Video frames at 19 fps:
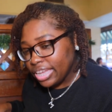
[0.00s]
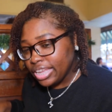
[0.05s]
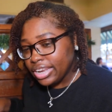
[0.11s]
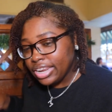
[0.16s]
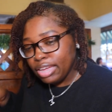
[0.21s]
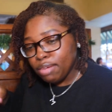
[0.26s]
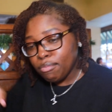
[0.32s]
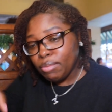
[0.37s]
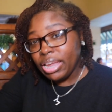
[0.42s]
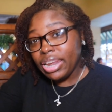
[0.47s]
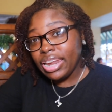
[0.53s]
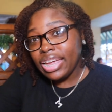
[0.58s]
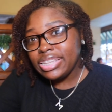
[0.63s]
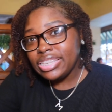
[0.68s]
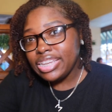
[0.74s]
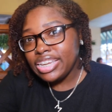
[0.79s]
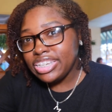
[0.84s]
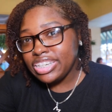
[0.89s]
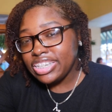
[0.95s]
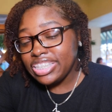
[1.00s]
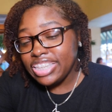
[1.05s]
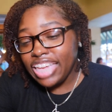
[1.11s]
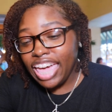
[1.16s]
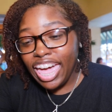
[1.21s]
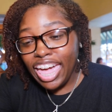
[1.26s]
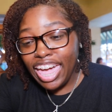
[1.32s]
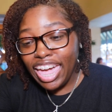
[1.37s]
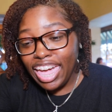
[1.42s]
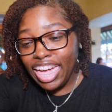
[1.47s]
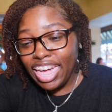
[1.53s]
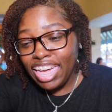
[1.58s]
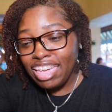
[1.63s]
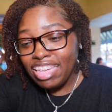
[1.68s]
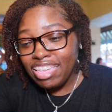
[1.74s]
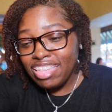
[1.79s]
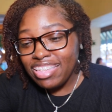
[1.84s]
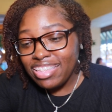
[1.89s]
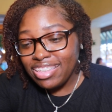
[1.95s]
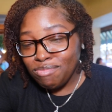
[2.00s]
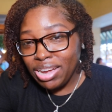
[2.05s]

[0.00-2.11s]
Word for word: And then my latte just came.